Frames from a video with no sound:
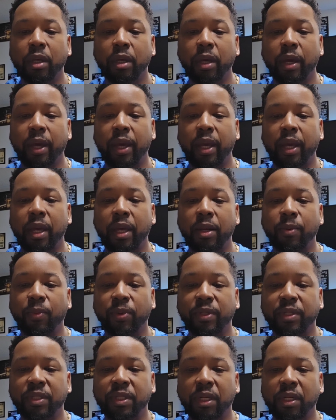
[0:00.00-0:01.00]
And what
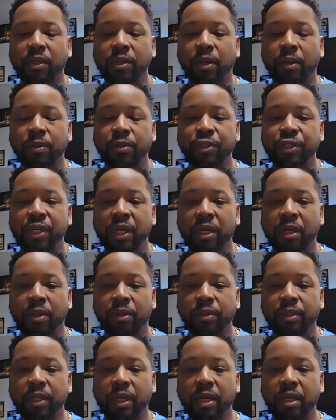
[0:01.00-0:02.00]
silicone gel
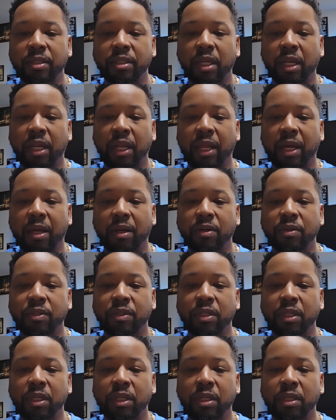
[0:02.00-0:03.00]
does, it allows
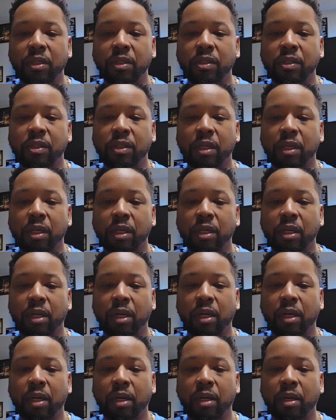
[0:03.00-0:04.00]
these
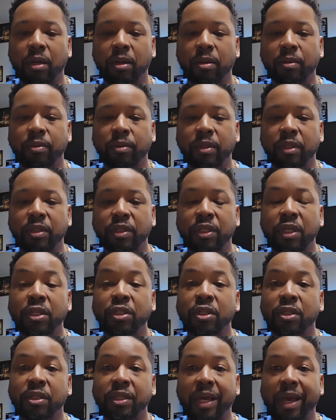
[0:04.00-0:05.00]

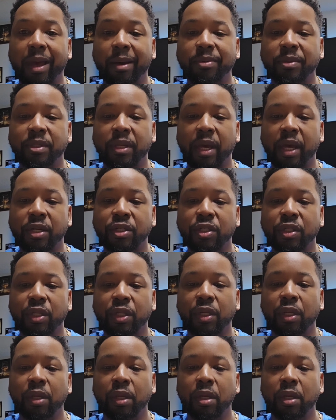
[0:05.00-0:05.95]
tension tabs to actually